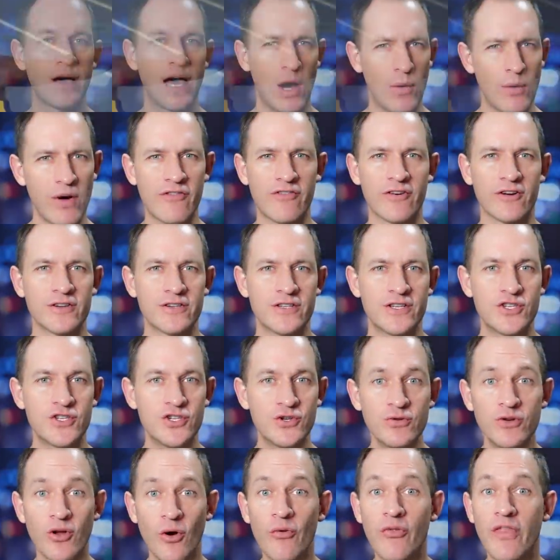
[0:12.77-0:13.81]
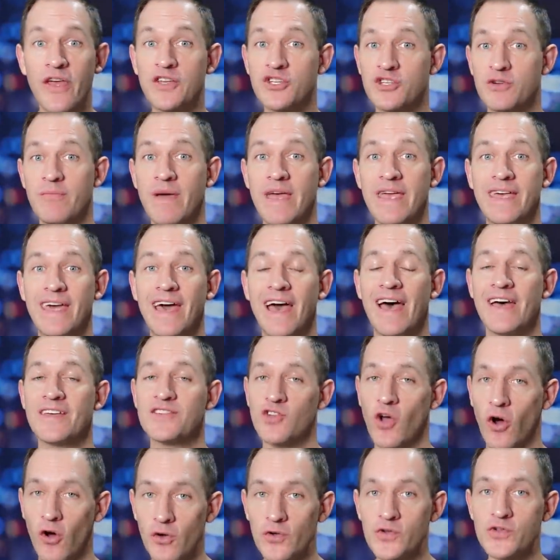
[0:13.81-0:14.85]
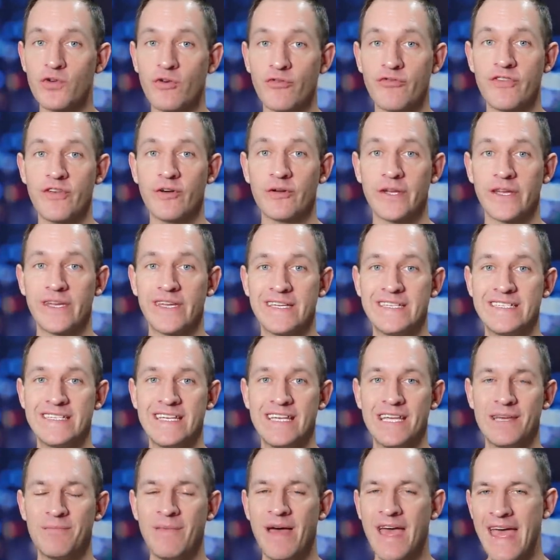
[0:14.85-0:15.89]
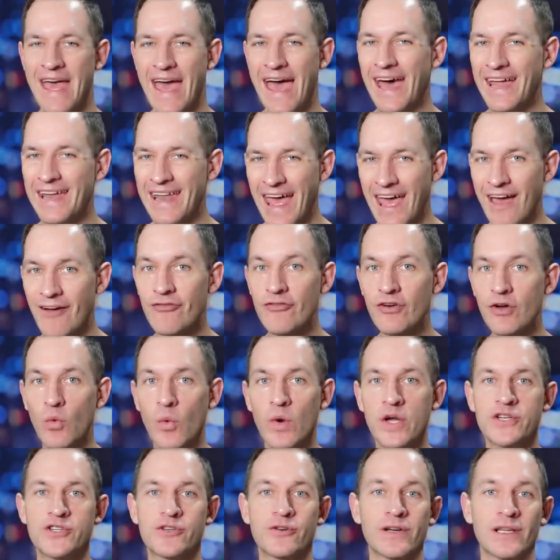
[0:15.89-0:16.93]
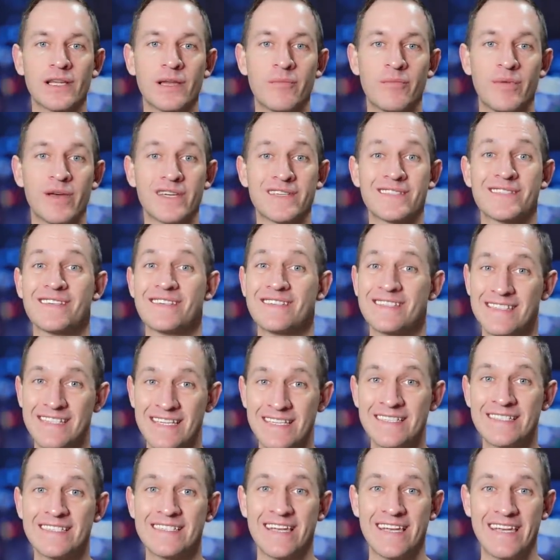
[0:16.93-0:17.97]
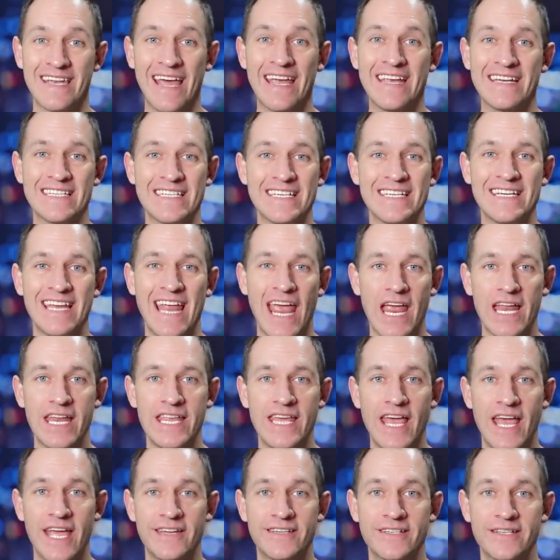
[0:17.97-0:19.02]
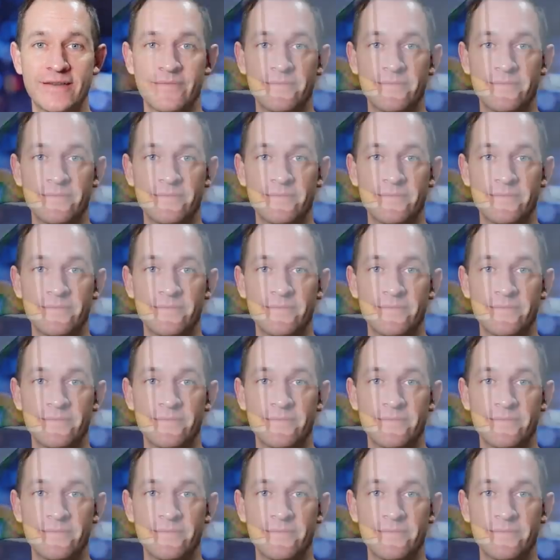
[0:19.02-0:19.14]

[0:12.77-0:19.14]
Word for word: However, did you know that Jamaica has also fielded a team at every Winter Olympics since 1988?